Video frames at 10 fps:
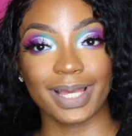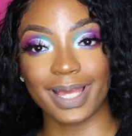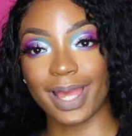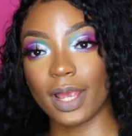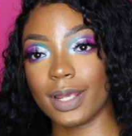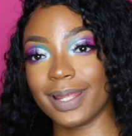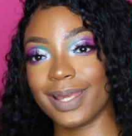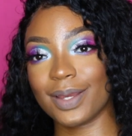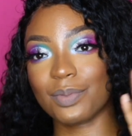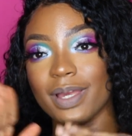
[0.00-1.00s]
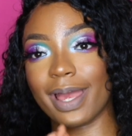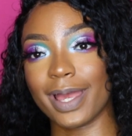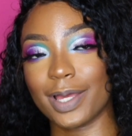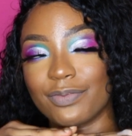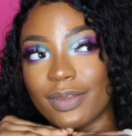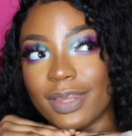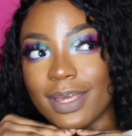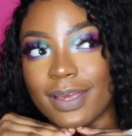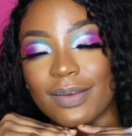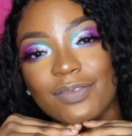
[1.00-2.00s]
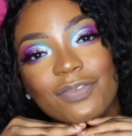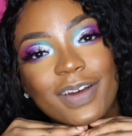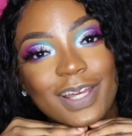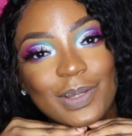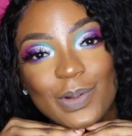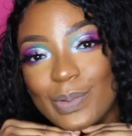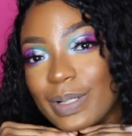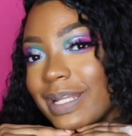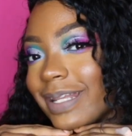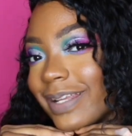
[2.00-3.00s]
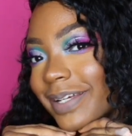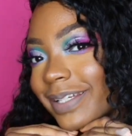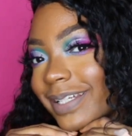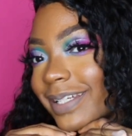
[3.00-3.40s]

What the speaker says: And here we have the final look.